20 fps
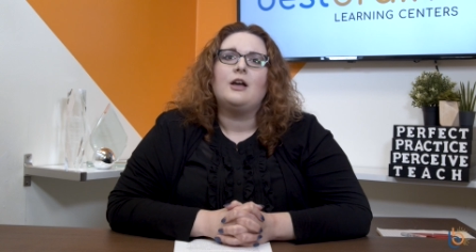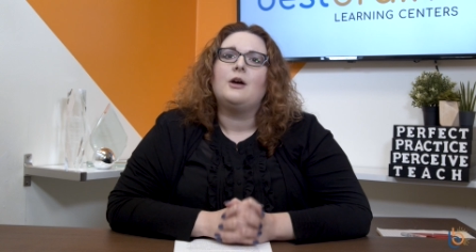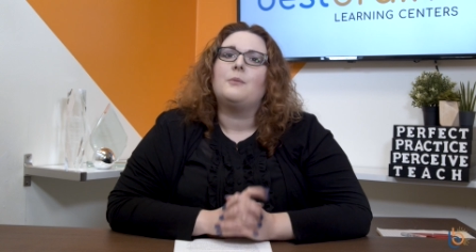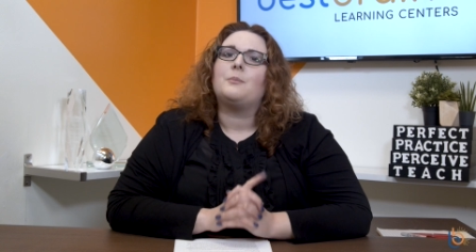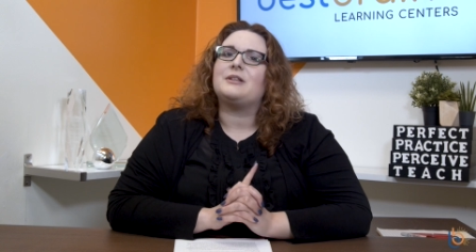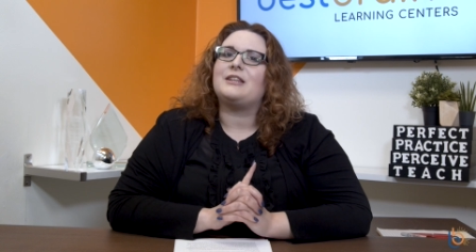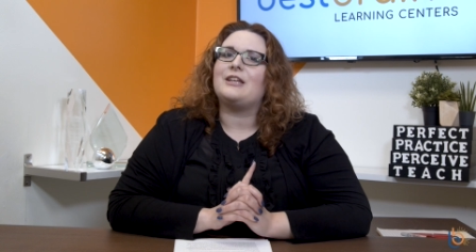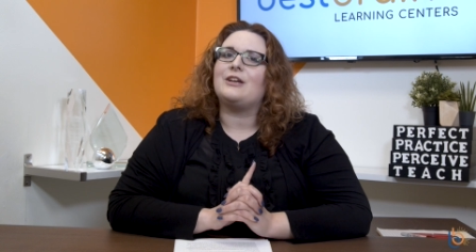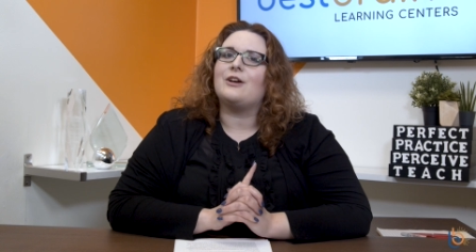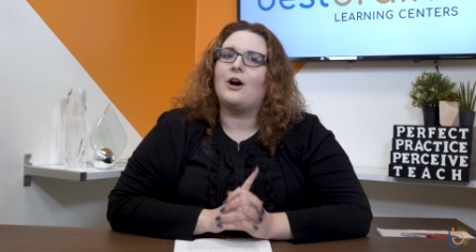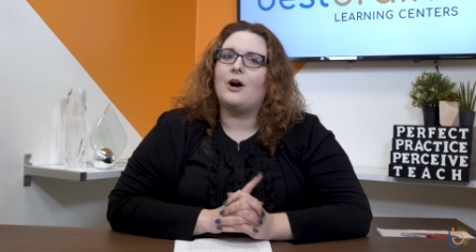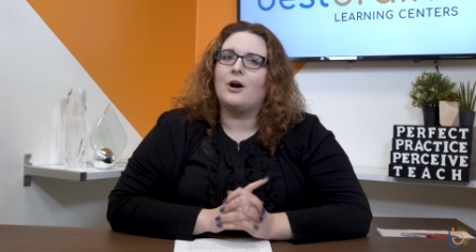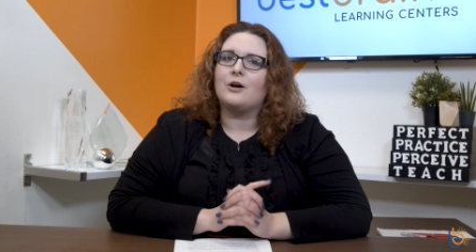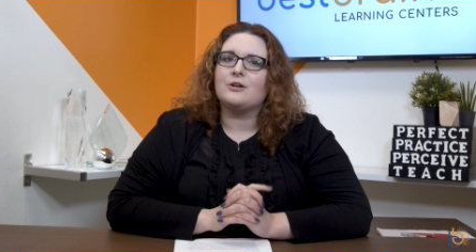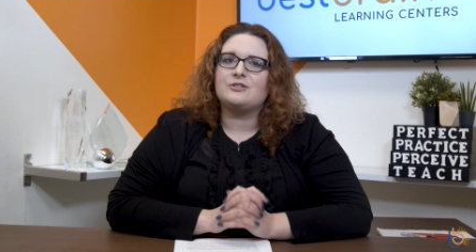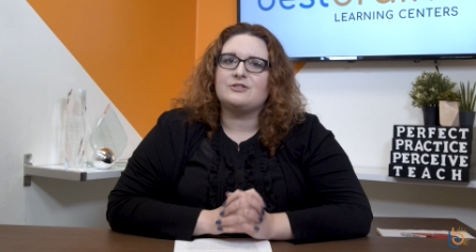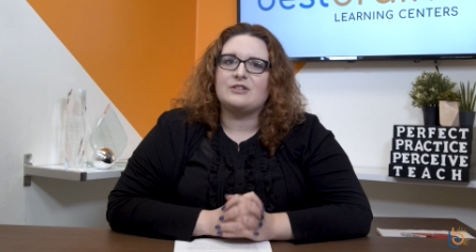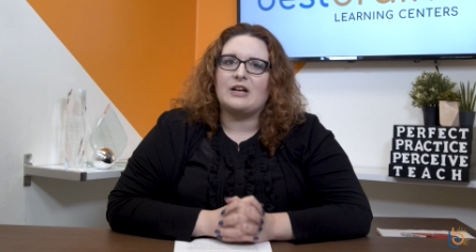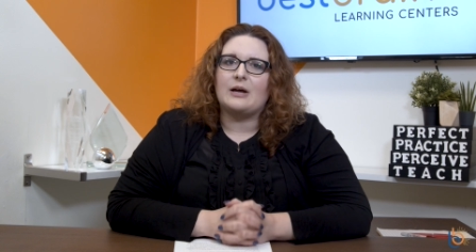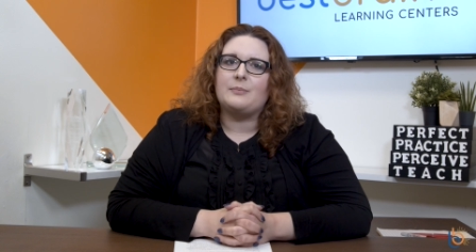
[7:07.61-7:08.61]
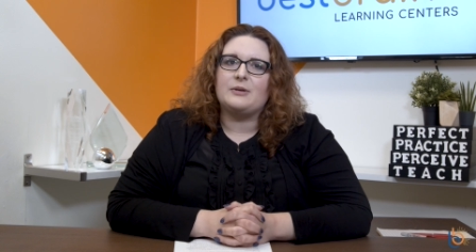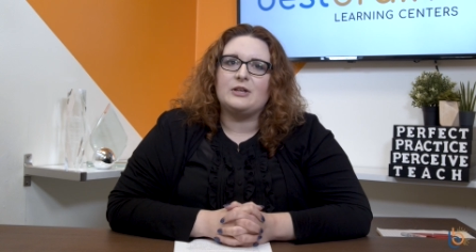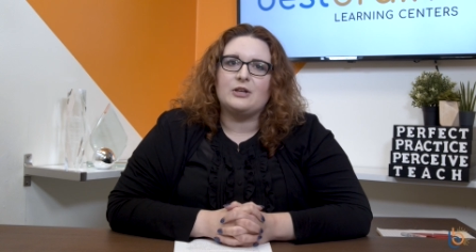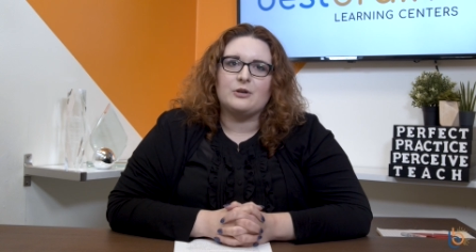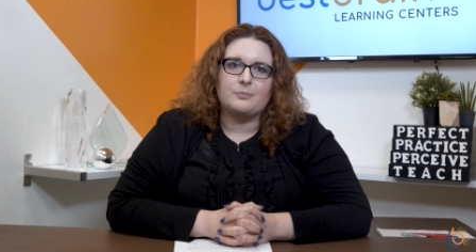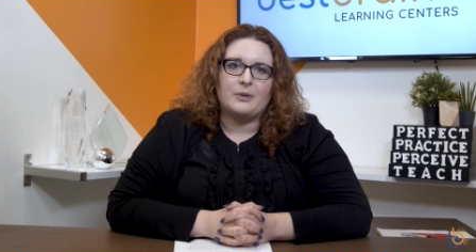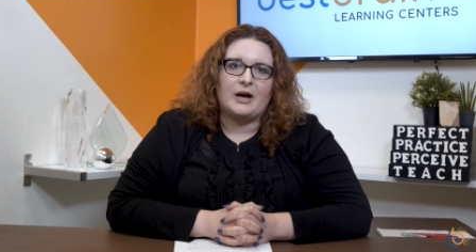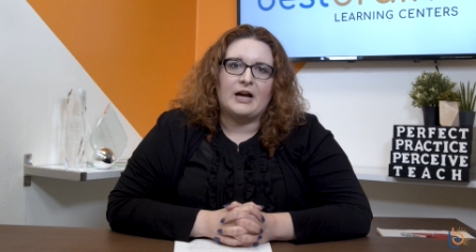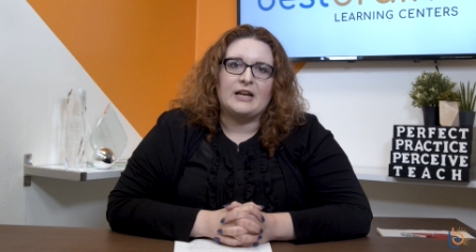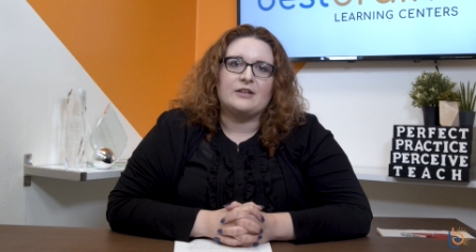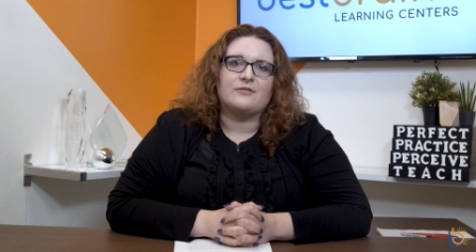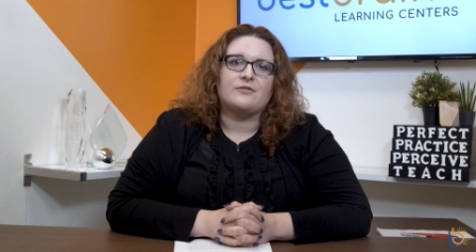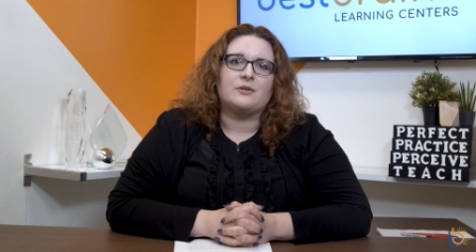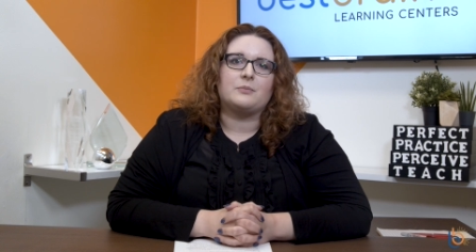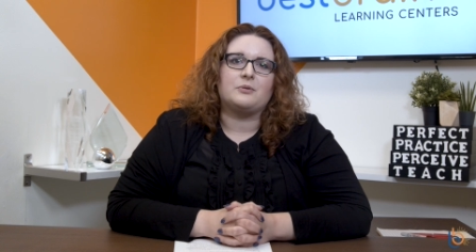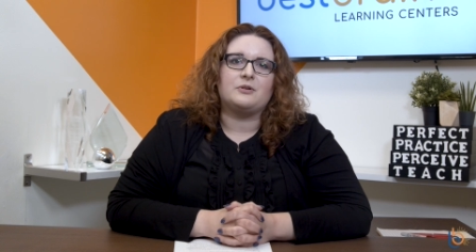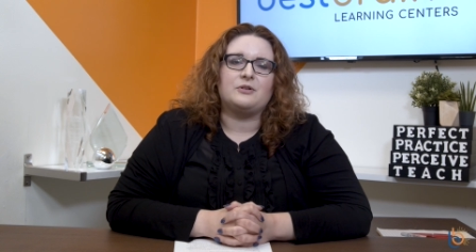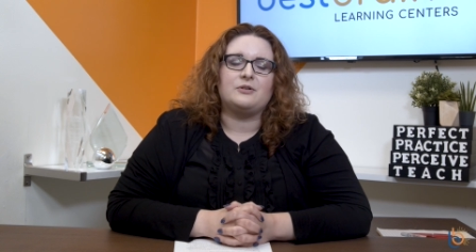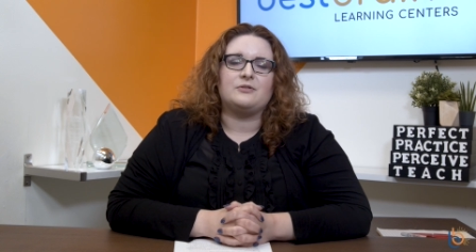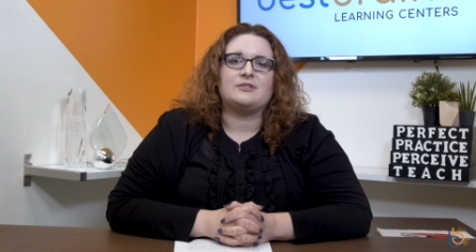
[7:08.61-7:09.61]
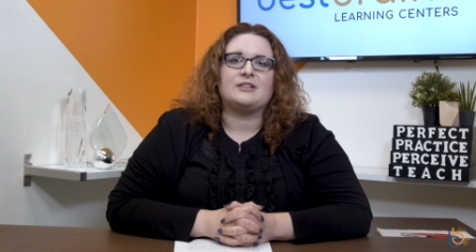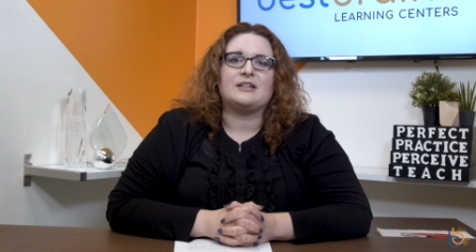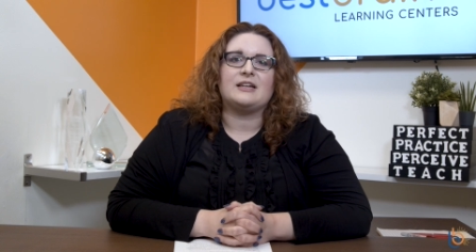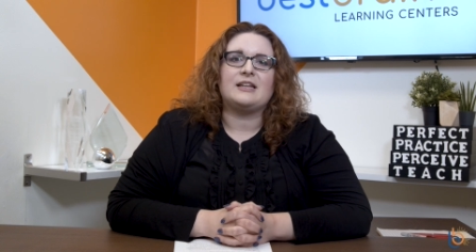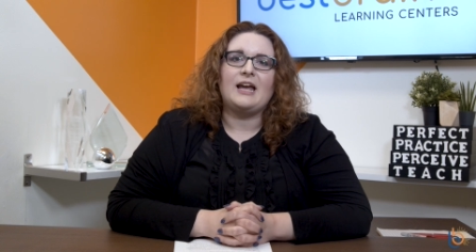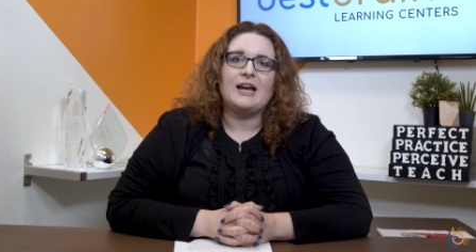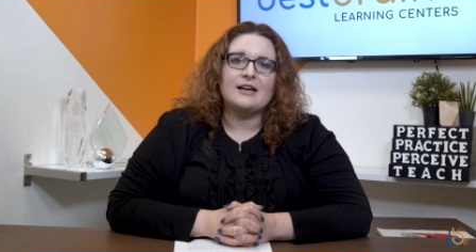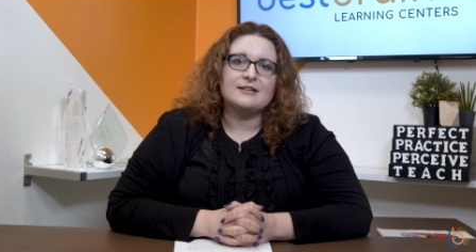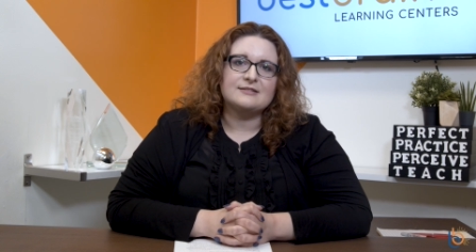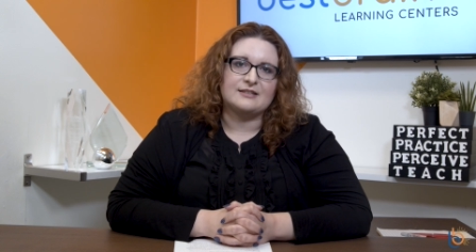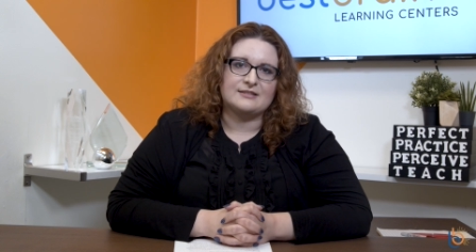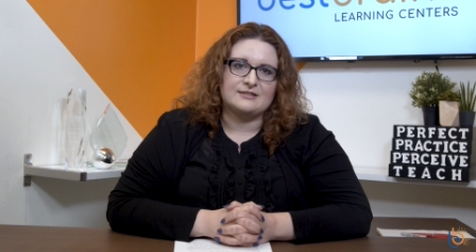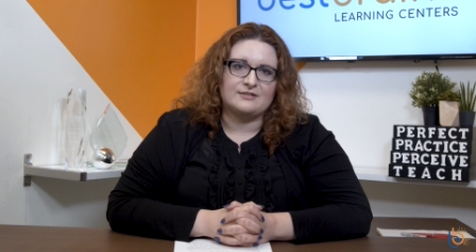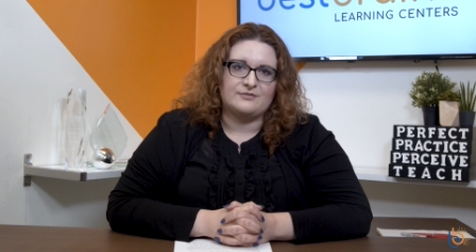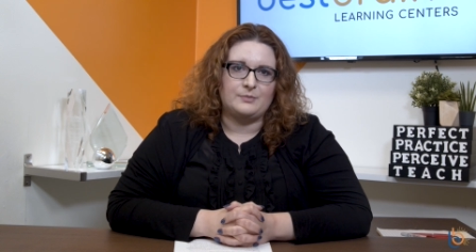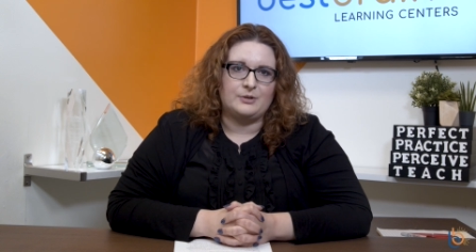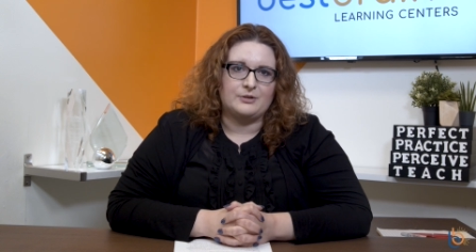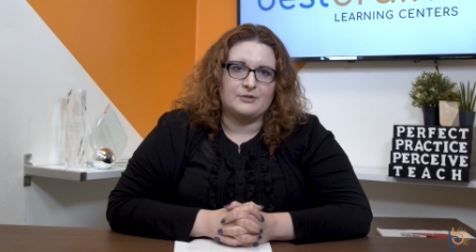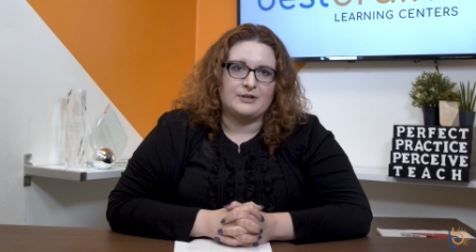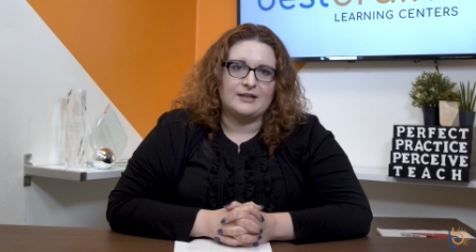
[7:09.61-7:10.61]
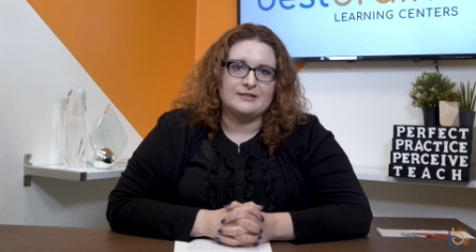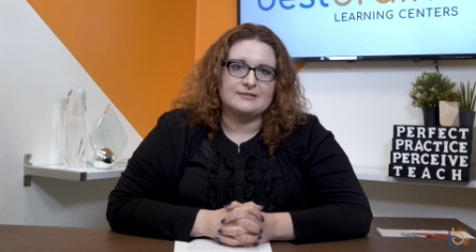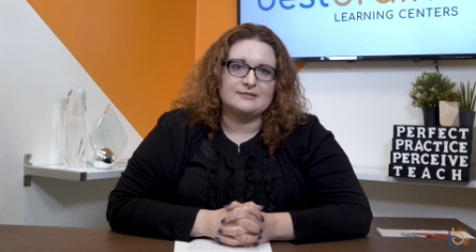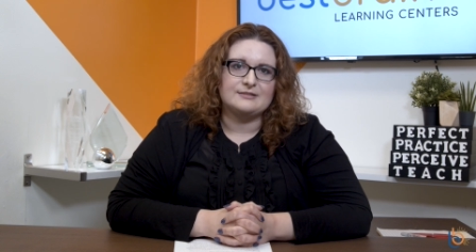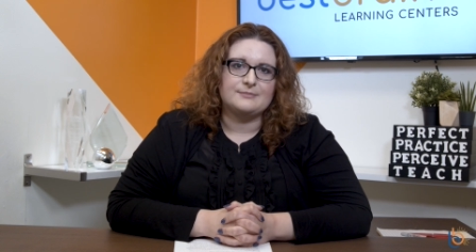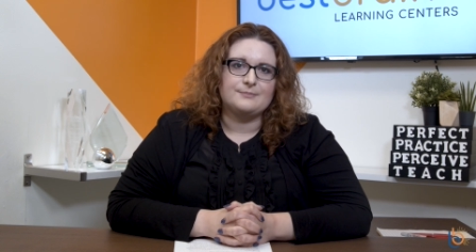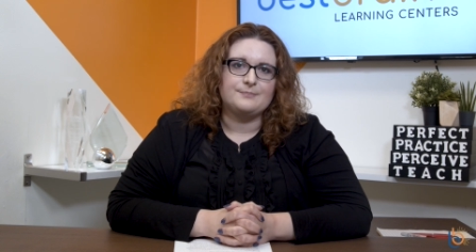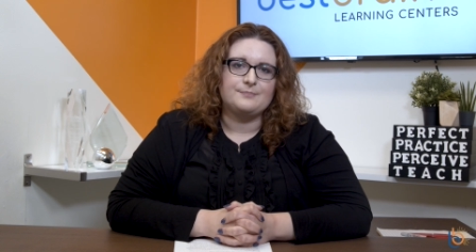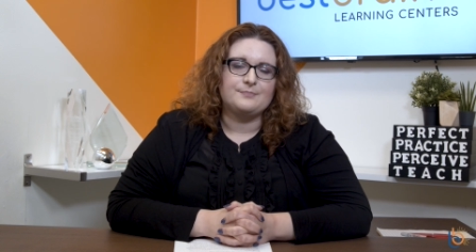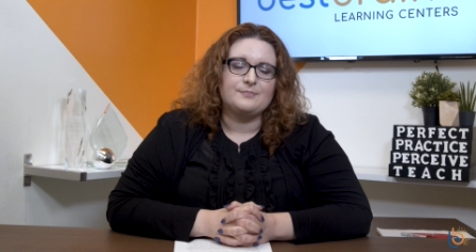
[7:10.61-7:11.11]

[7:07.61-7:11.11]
but they are stopping your body from producing an excess of mucus.